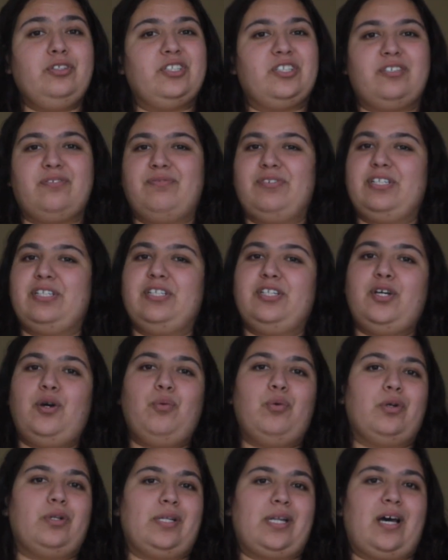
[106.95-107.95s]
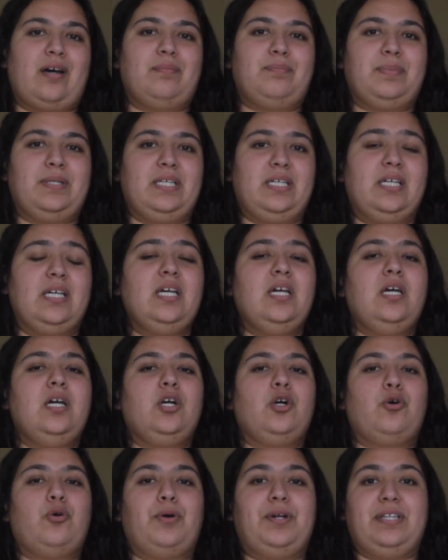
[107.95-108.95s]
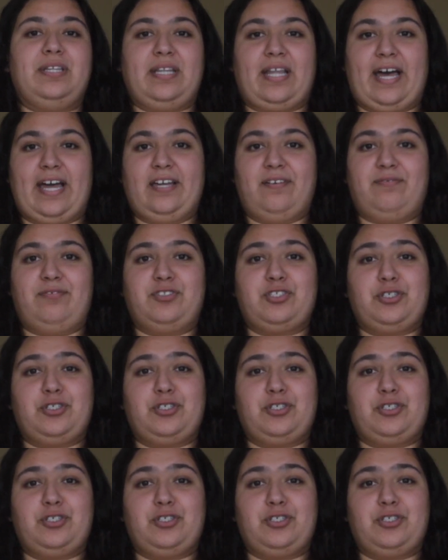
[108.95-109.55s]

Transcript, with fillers: your video will not be going live.